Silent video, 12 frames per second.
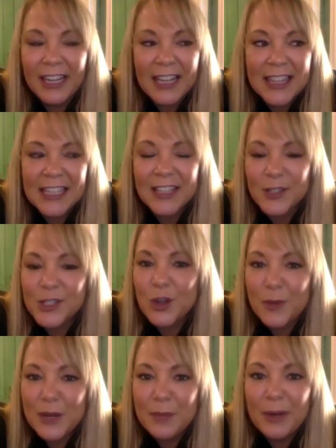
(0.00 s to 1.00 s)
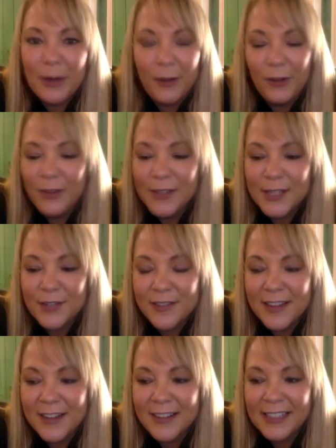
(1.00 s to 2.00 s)
it's funny. I think there's so many
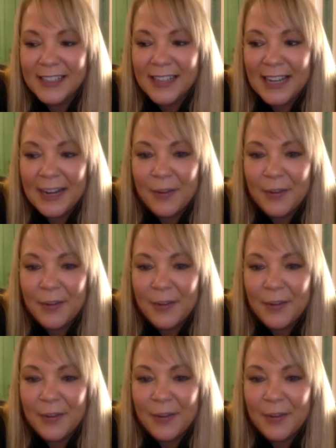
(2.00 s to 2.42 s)
parallels that are there,